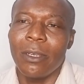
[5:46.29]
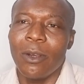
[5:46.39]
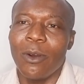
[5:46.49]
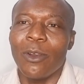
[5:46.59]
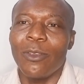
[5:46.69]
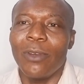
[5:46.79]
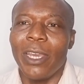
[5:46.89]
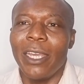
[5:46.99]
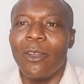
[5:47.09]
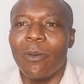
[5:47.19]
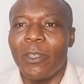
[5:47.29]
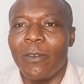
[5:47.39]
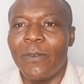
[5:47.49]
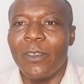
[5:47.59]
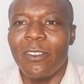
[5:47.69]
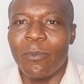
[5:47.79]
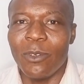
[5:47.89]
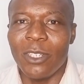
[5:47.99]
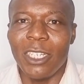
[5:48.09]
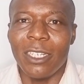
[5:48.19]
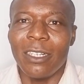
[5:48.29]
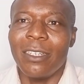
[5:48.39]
or you end up in Facebook jail